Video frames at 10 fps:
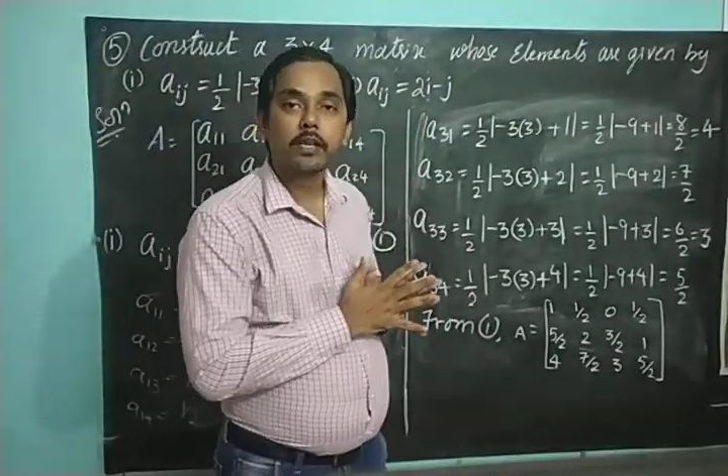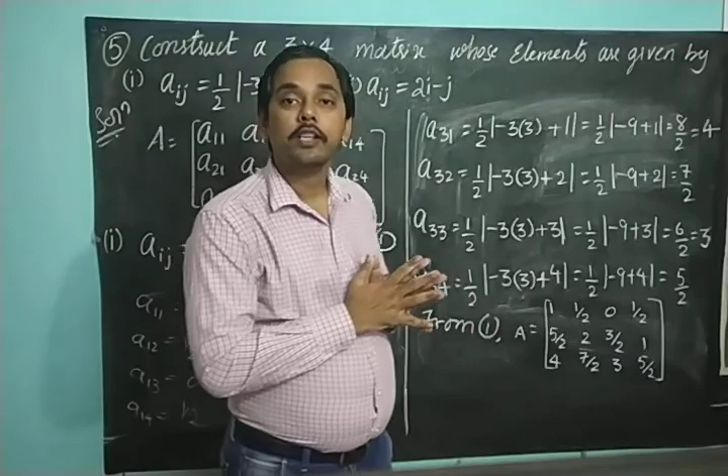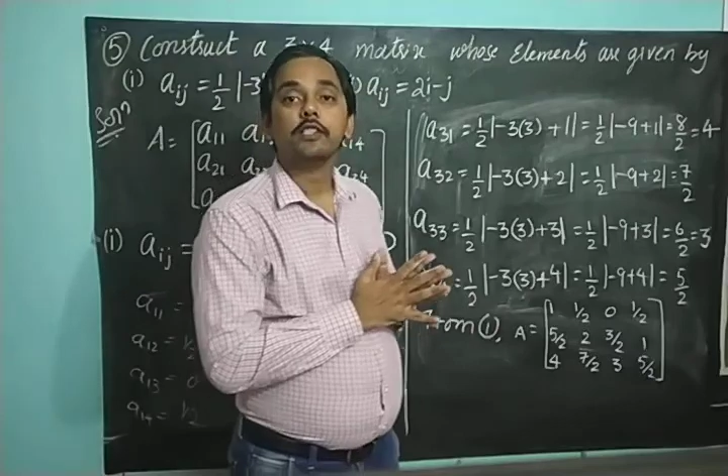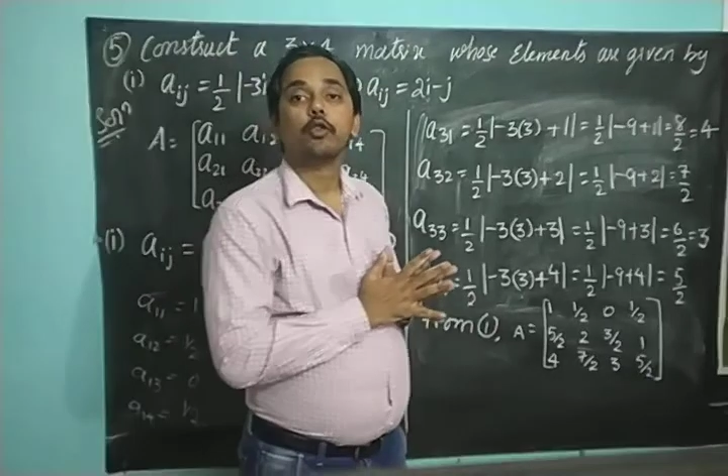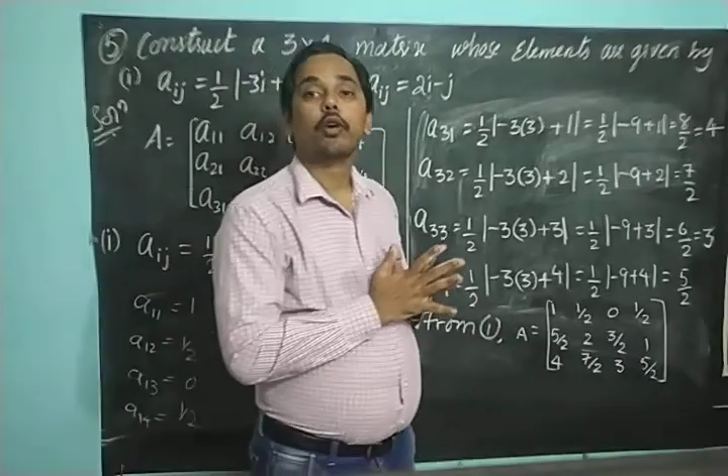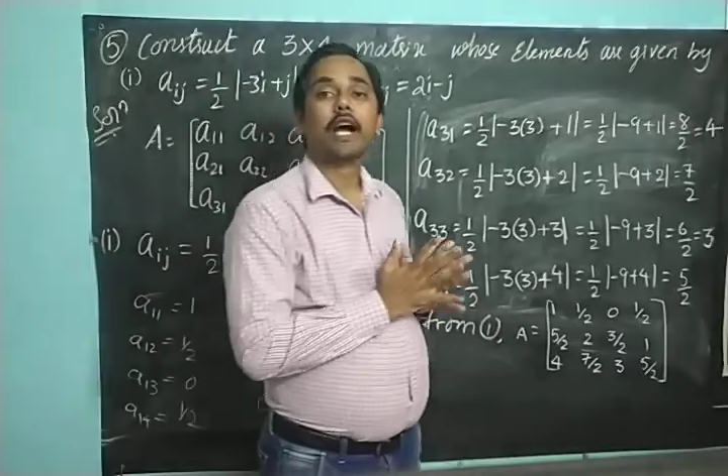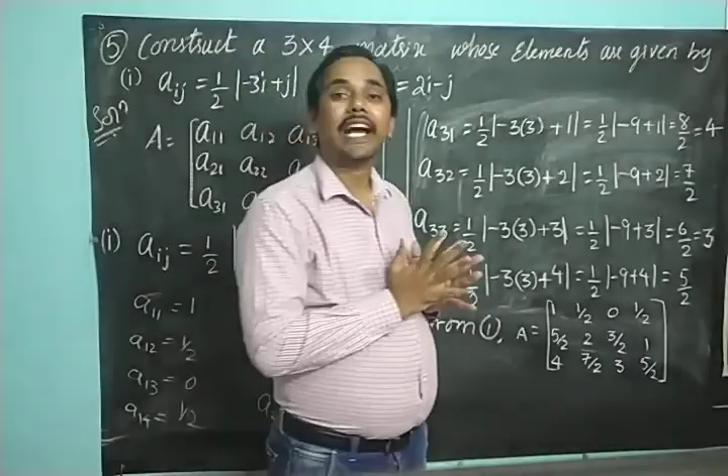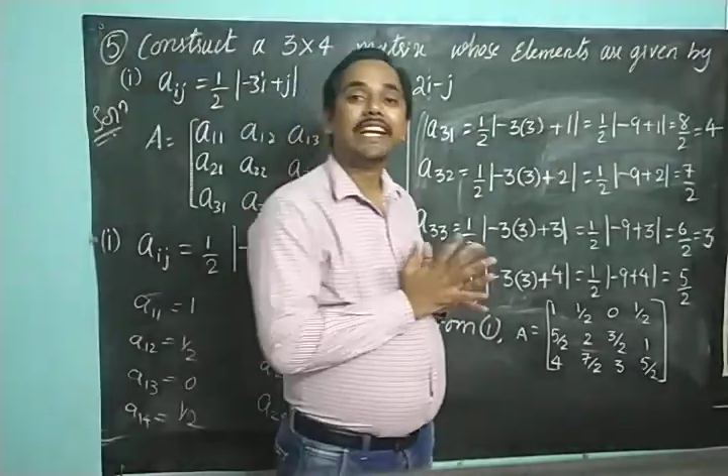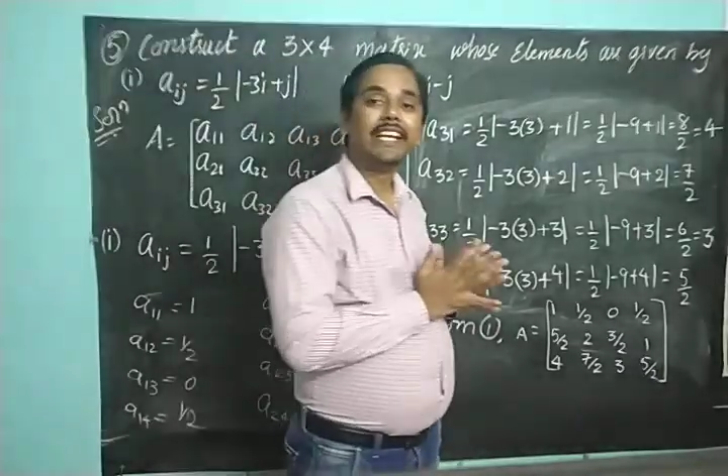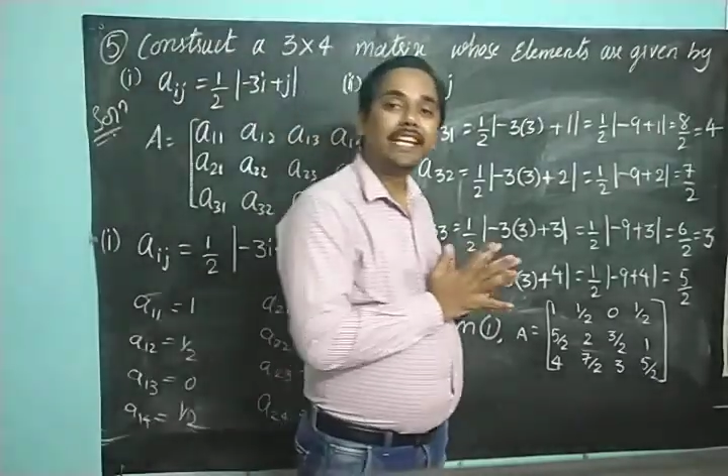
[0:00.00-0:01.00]
So
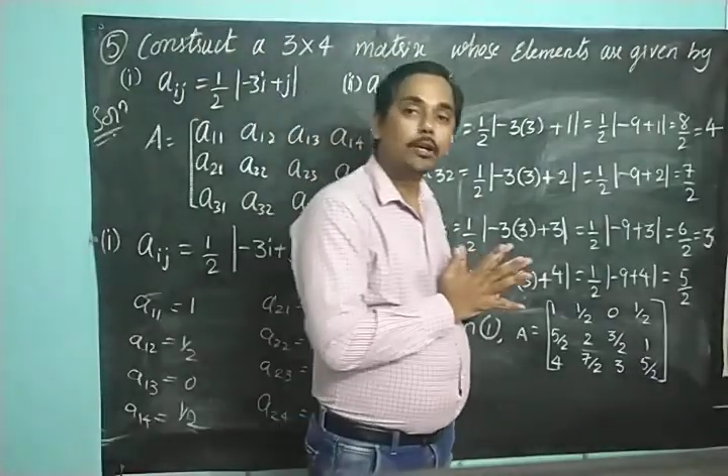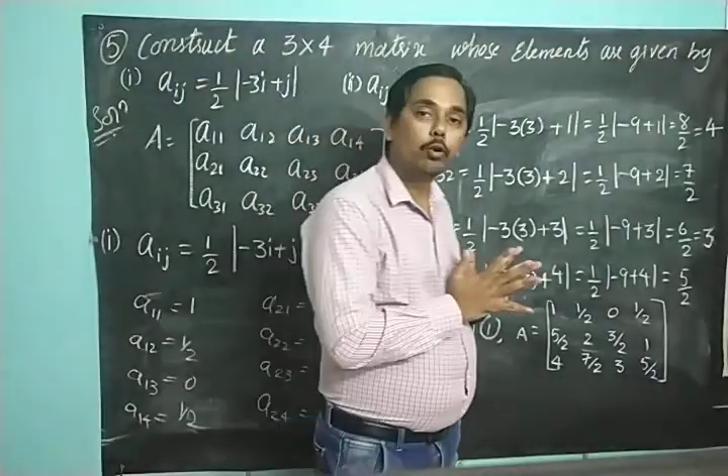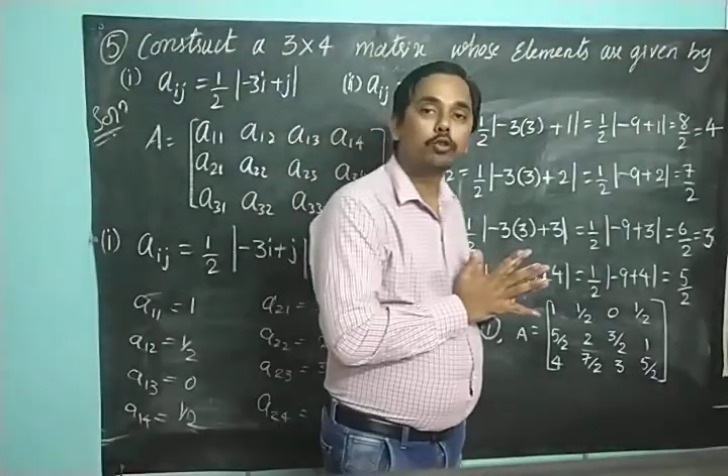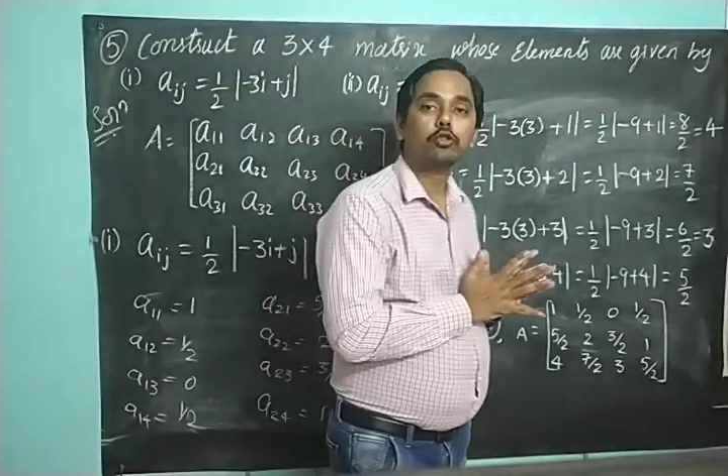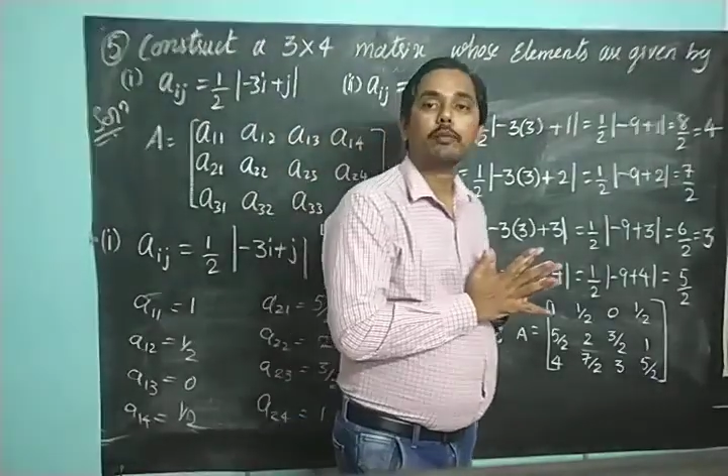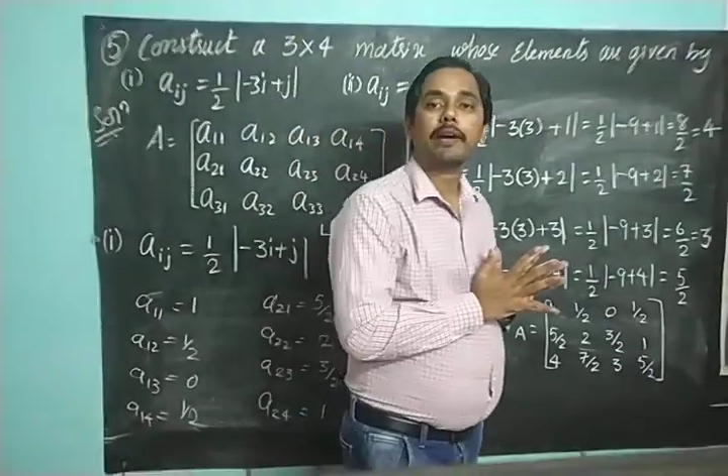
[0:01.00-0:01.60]
kindly go through my